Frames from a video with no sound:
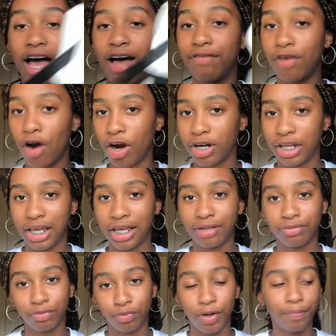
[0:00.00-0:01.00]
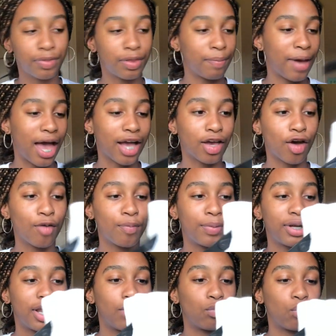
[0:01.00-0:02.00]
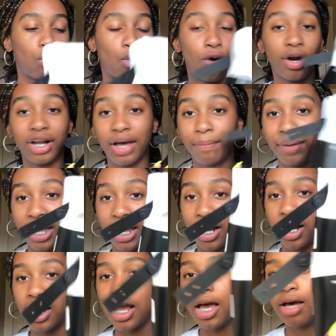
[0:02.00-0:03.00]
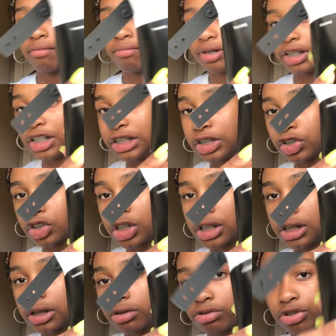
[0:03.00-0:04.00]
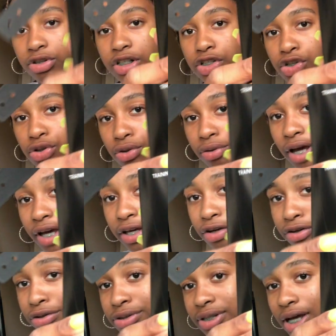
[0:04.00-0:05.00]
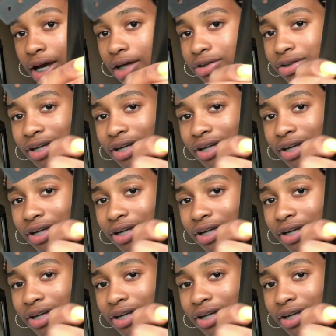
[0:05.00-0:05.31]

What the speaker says: I've already ripped the pack open and worn a pair, but these are just traditional Nike crew socks.